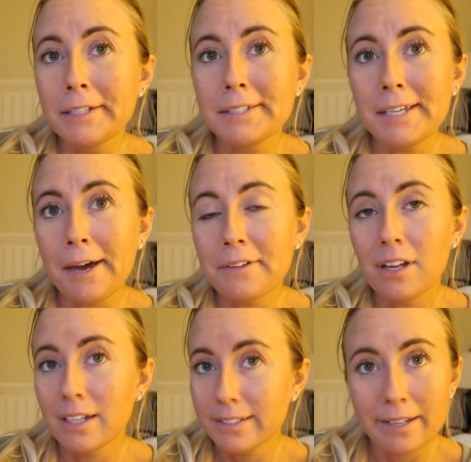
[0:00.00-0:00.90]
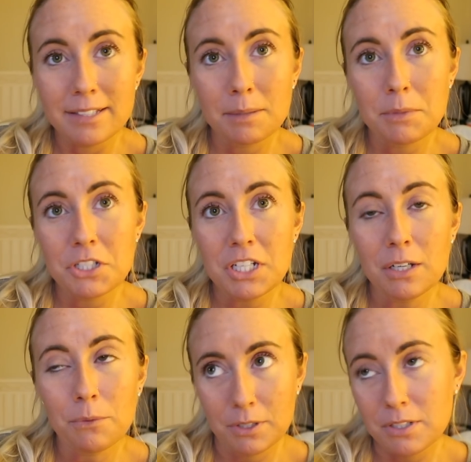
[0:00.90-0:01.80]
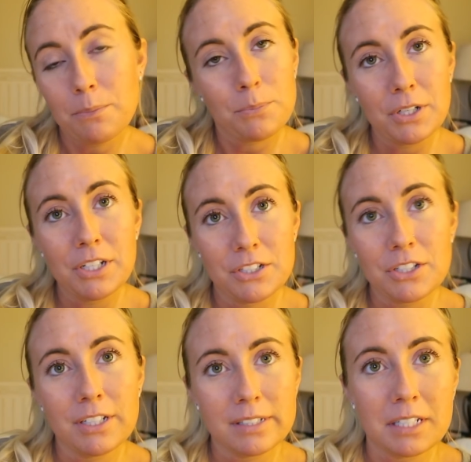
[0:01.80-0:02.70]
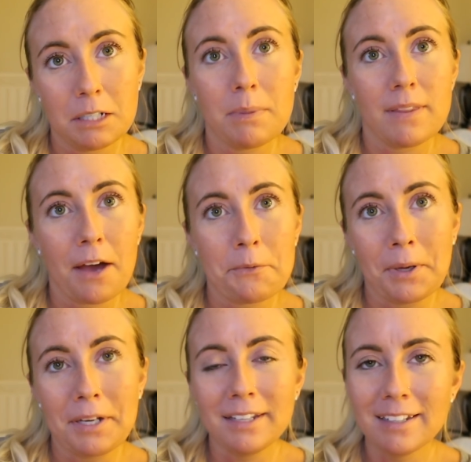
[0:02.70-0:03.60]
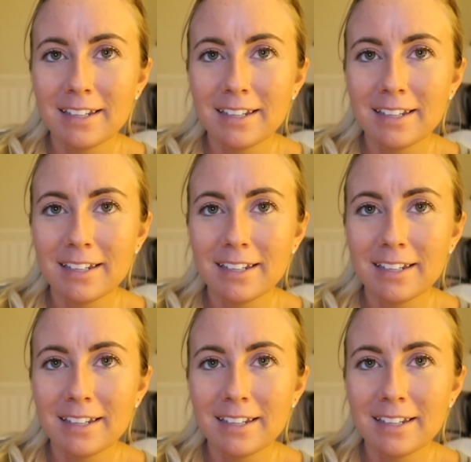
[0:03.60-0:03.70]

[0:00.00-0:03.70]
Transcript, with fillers: see how long it takes them to cheat, which I'm pretty sure it's gonna be that one.